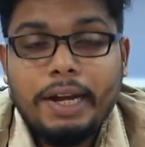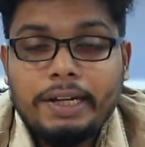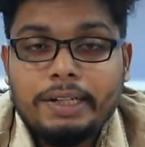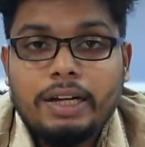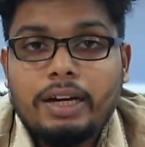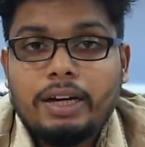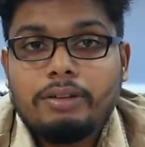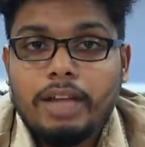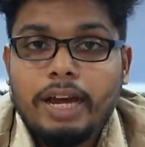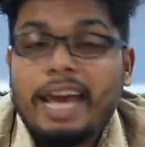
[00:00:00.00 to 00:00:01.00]

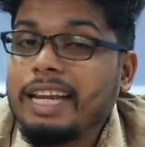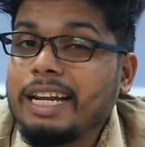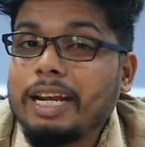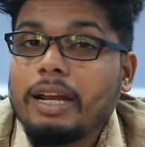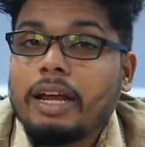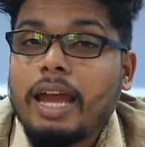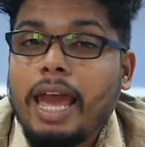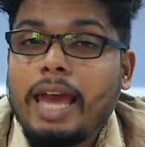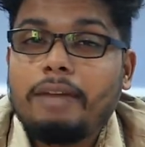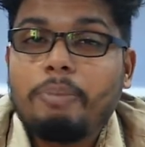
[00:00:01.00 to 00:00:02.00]
The error
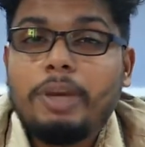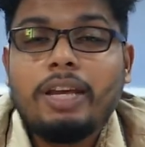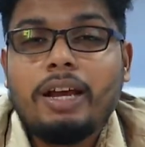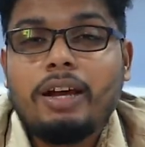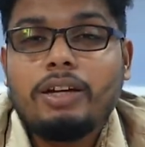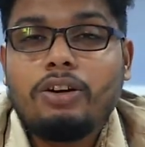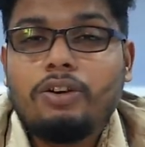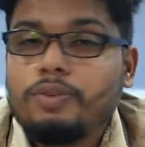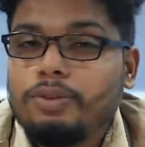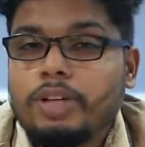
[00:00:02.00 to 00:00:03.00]
can be
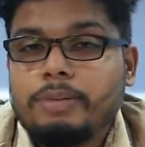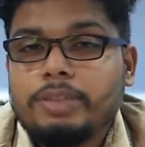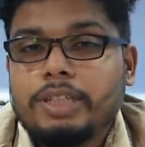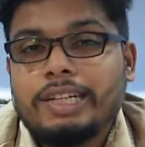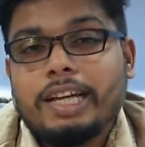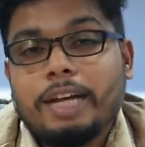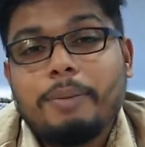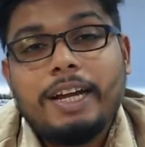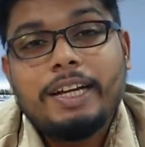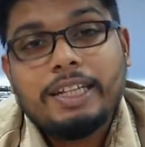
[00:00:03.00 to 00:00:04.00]
of two types. It can
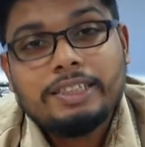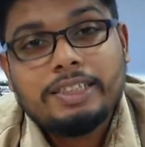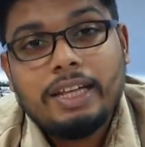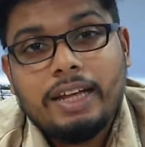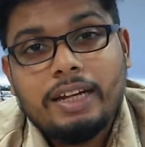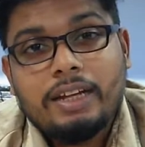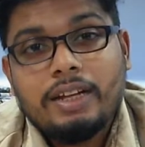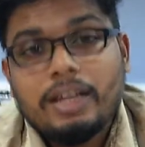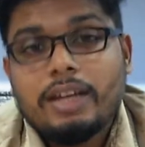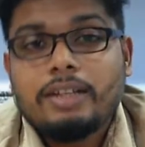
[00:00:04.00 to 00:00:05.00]
be intentional
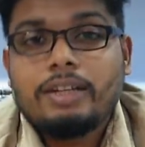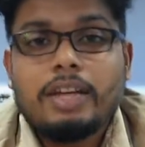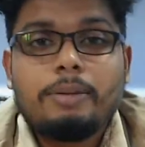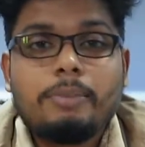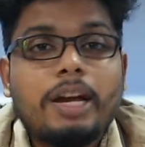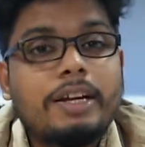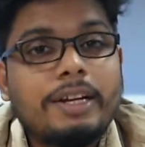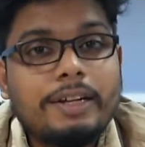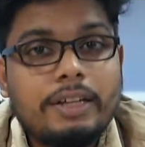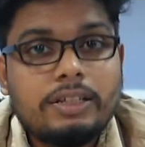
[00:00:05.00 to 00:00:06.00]
error and it can be
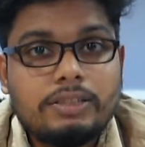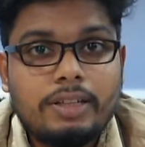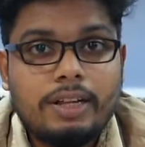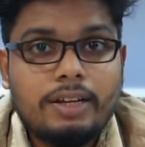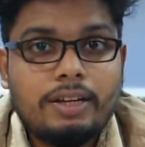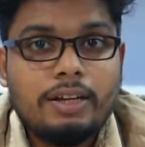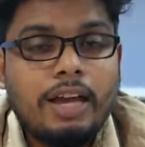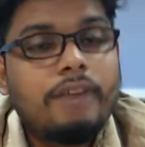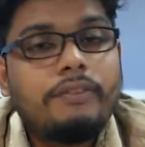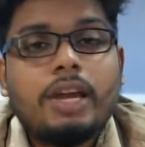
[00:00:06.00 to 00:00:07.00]
unintentional error.
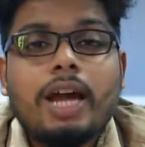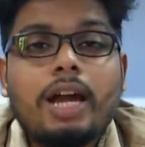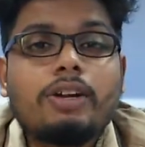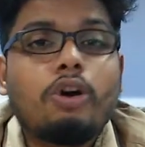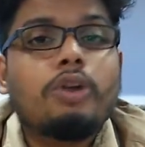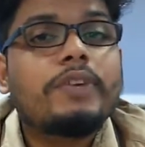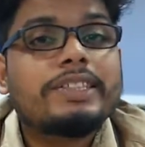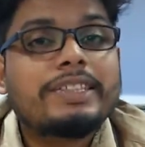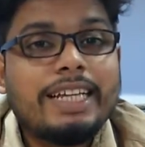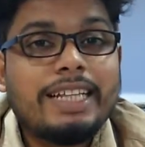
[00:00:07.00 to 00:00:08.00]
We can't
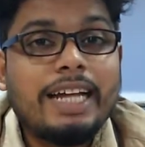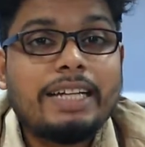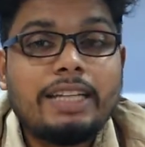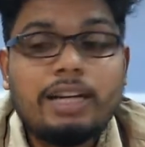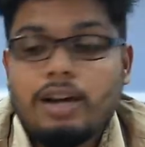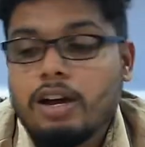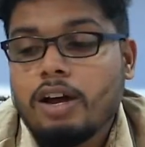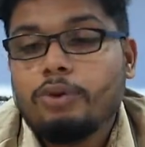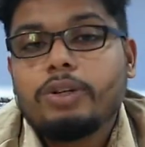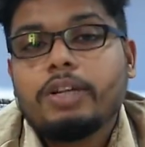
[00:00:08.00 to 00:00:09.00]
always say that the
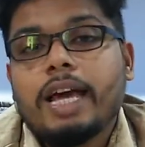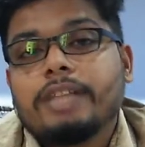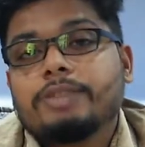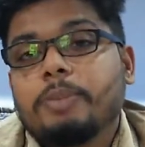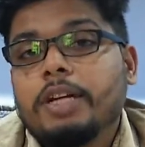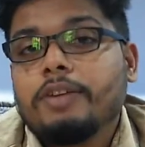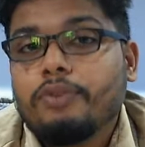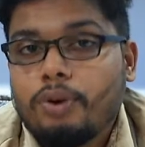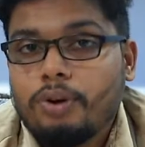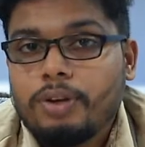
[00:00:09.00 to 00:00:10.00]
accountant has made a
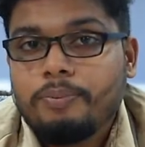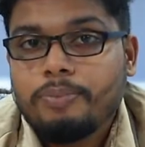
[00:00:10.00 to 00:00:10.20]
fraud